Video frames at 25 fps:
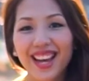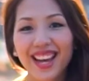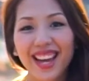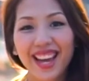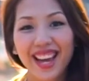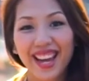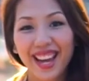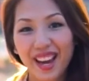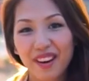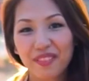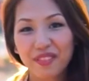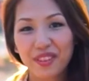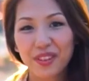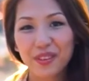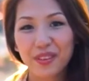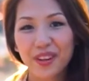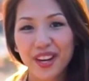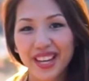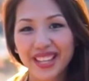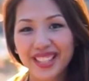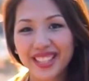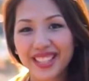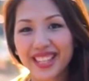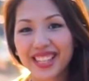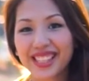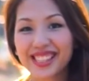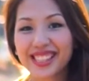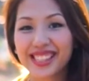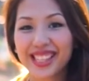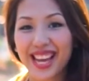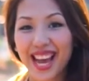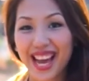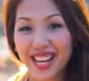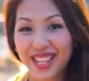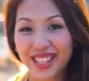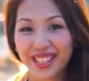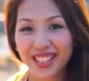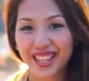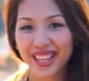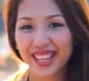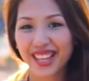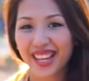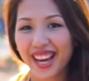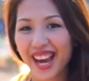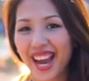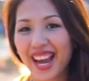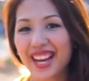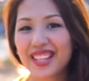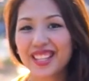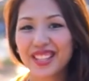Hey everyone, it's
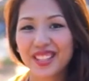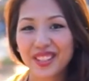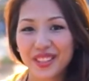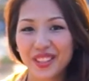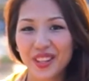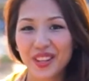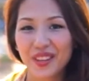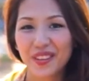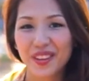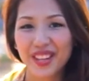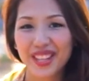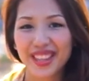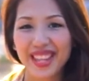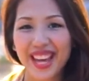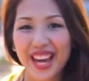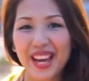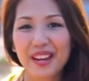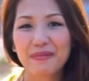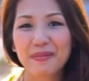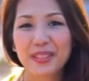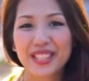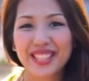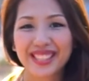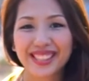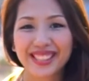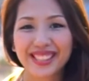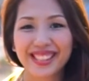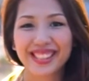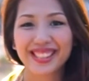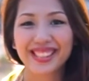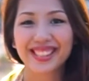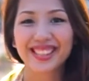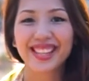Saturday and you know what that means.